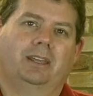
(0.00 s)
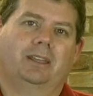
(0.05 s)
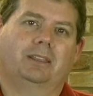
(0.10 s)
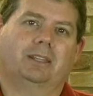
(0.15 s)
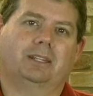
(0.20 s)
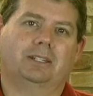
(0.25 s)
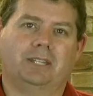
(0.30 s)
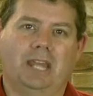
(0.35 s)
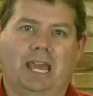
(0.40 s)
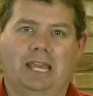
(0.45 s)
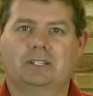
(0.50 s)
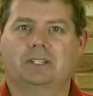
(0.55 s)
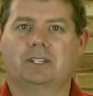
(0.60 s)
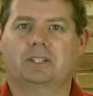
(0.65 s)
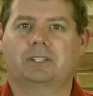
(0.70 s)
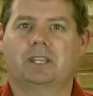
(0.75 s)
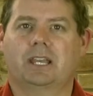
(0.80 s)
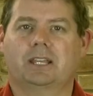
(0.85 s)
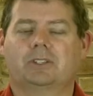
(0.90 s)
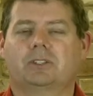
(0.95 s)
that
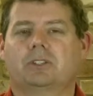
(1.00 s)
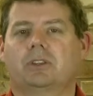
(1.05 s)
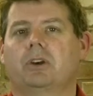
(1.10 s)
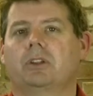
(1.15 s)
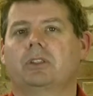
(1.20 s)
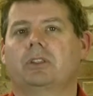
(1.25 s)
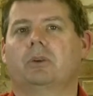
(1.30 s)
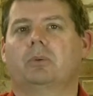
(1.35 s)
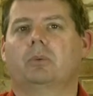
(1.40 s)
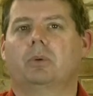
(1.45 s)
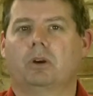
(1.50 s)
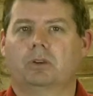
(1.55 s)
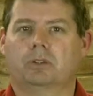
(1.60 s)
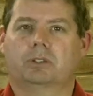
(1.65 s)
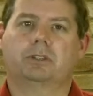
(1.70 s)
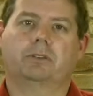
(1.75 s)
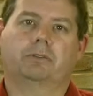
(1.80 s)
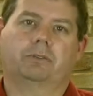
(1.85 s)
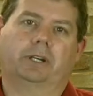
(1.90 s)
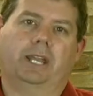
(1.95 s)
dashes us on the
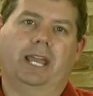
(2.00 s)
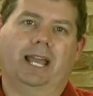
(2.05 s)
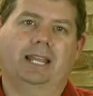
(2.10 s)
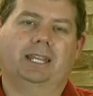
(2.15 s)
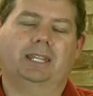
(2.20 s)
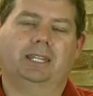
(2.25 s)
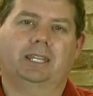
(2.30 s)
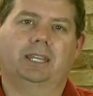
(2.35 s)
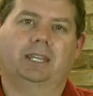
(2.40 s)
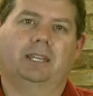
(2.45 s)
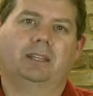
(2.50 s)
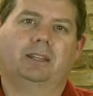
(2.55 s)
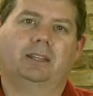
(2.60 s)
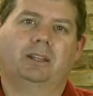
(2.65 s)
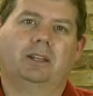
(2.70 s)
rocks of reality.